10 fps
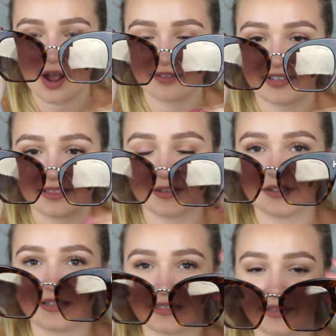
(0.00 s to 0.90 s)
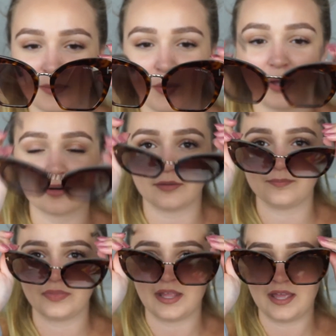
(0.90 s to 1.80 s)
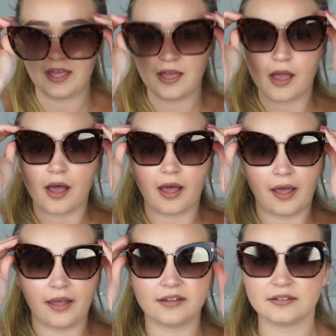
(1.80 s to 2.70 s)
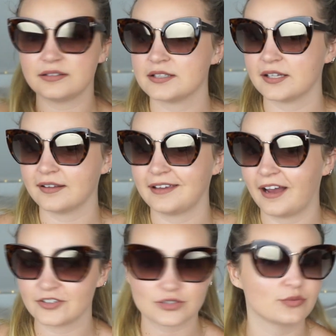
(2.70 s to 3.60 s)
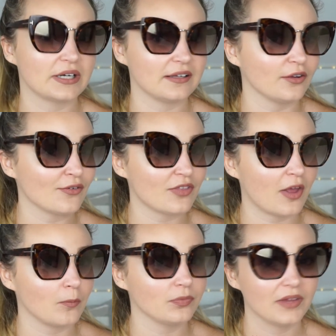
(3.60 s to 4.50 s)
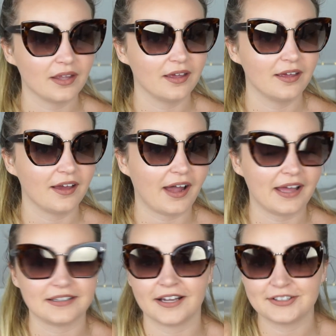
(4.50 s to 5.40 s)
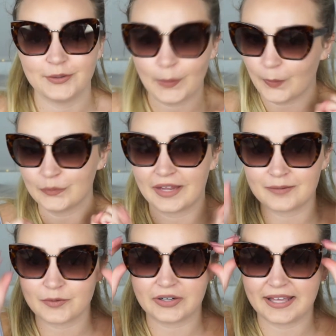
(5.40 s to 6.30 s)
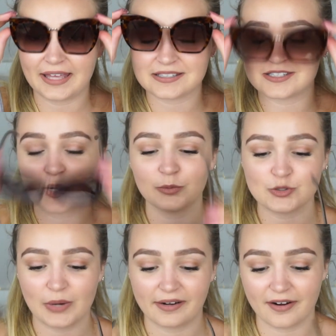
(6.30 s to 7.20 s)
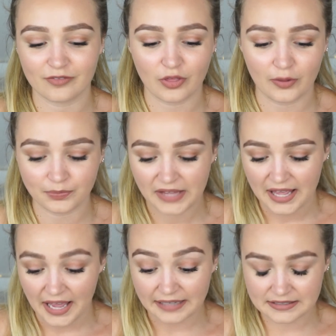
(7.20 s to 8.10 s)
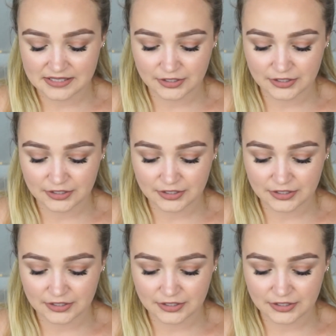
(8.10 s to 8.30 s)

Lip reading: off at the bottom. And yeah, I just really love them. And I know that I'm going to get so much wear of them. And